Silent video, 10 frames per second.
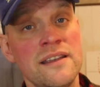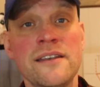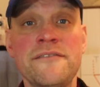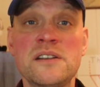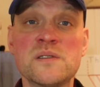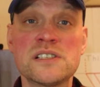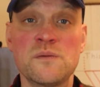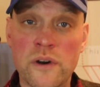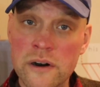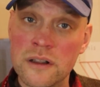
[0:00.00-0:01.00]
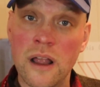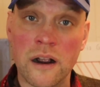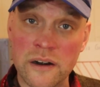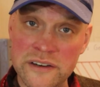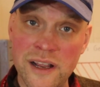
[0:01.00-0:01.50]
The videos were
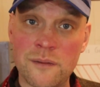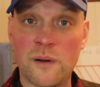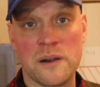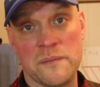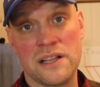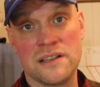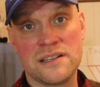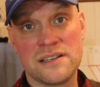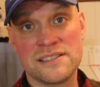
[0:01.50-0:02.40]
longer than 1 minute.